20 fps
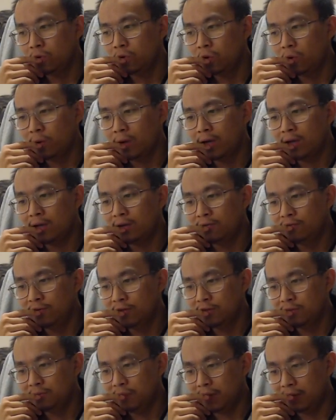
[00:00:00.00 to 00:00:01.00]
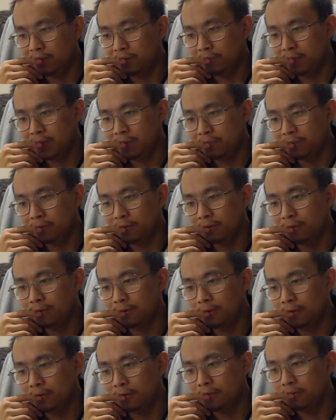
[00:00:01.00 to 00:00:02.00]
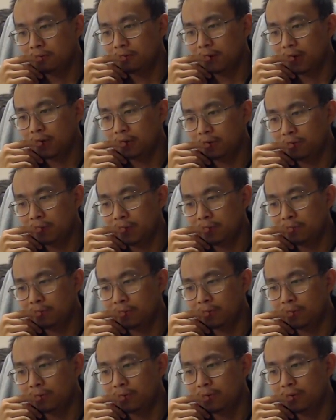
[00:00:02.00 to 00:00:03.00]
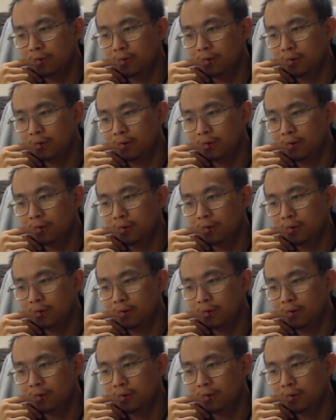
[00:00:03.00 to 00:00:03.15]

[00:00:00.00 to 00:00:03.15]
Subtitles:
don't get convinced by other people. Other people,